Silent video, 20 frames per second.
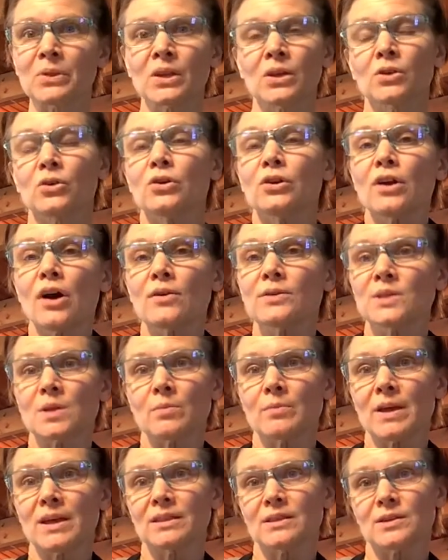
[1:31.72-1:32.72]
Could also
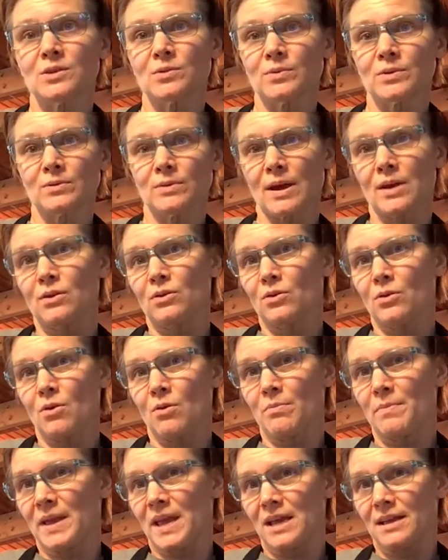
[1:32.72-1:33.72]
make this with regular
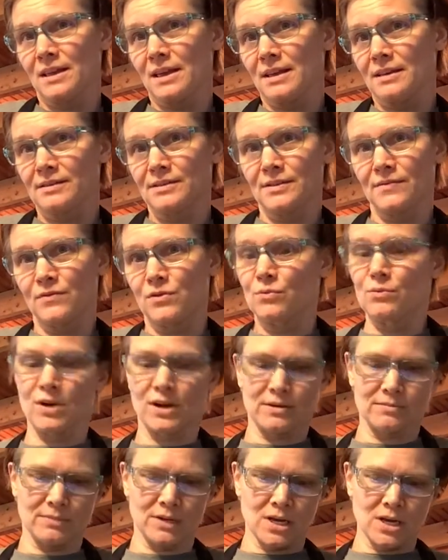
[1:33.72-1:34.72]
old pancakes if you want.